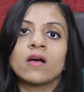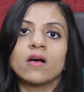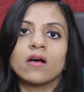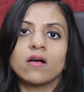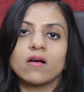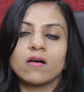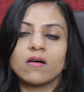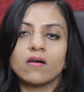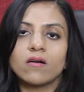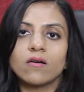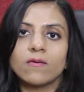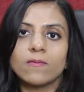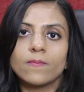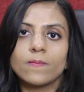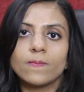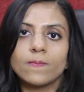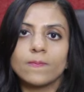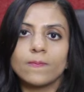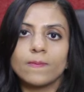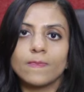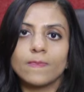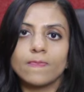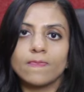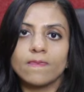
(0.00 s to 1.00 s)

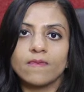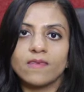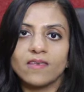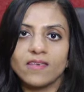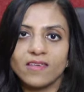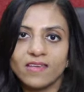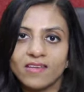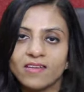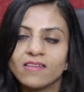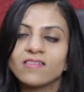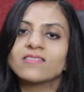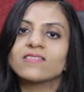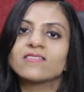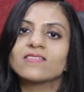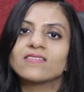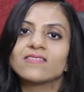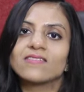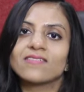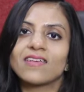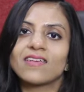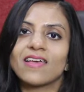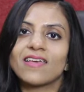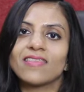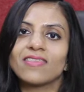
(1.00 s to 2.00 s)
Um,
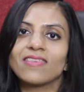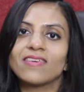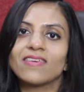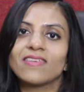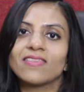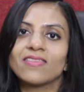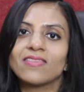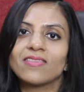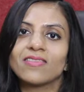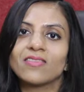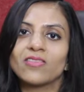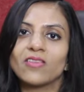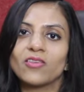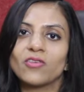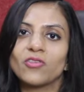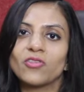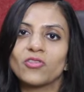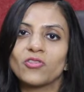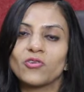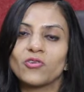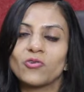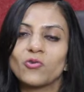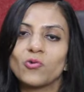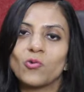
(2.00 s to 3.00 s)
is, I think,
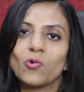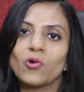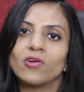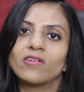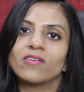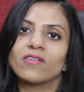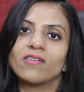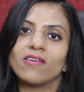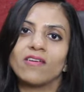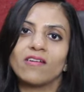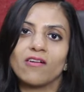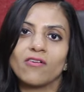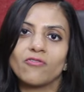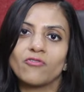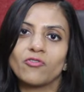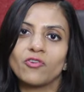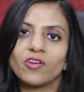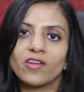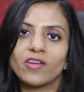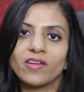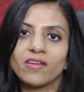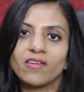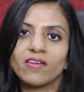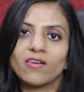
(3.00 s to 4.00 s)
the golden era
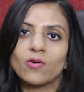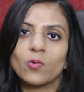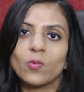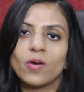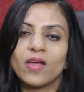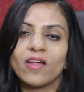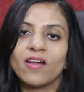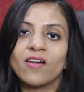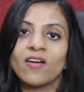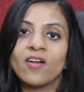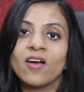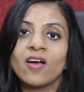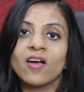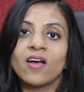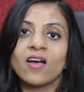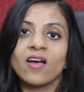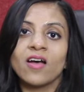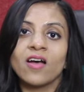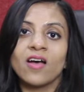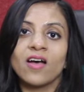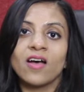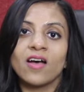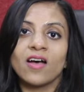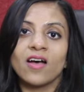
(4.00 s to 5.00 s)
for India where
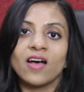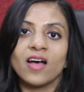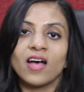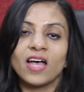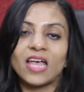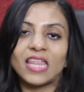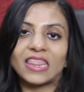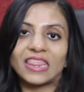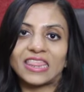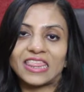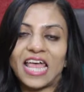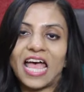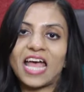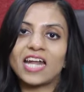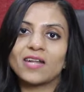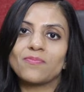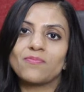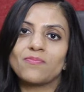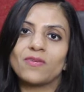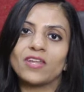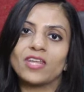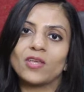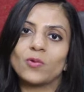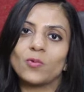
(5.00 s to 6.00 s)

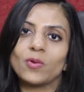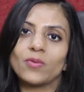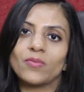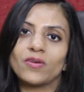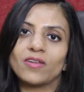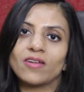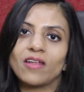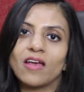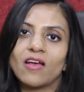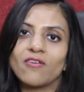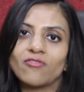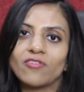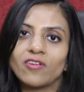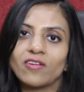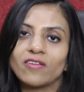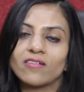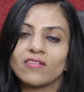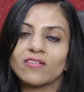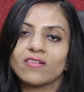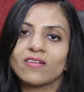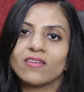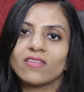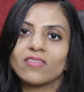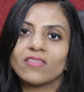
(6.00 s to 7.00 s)
that many women have
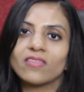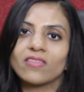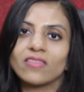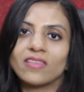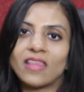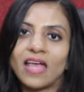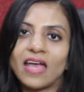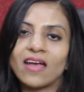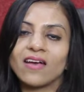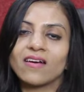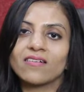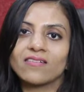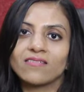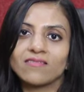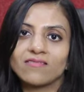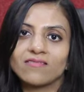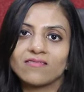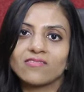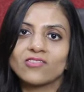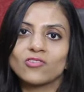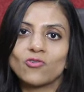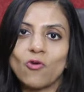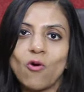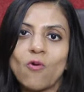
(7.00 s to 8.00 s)
cleared in that
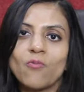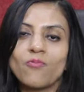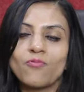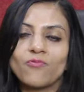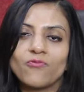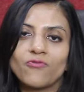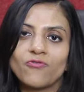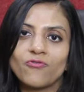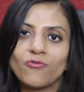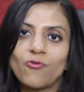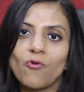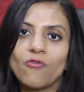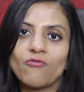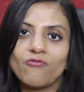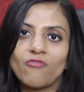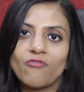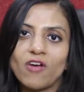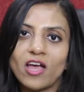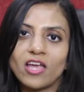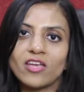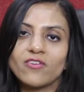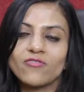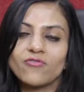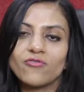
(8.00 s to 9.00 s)
top four,
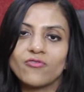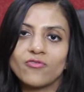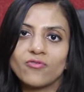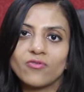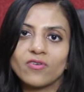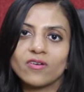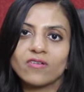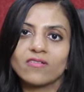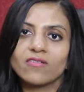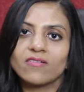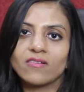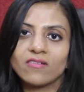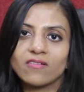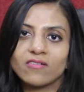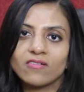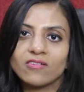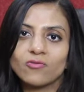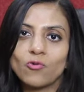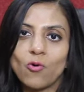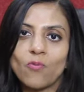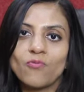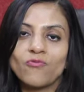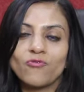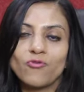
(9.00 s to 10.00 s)
five, uh,
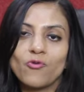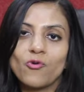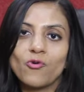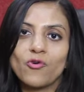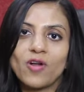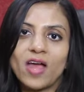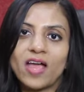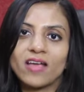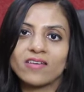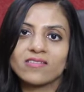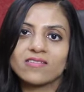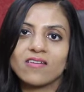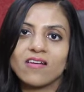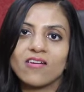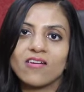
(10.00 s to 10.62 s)
top four ranks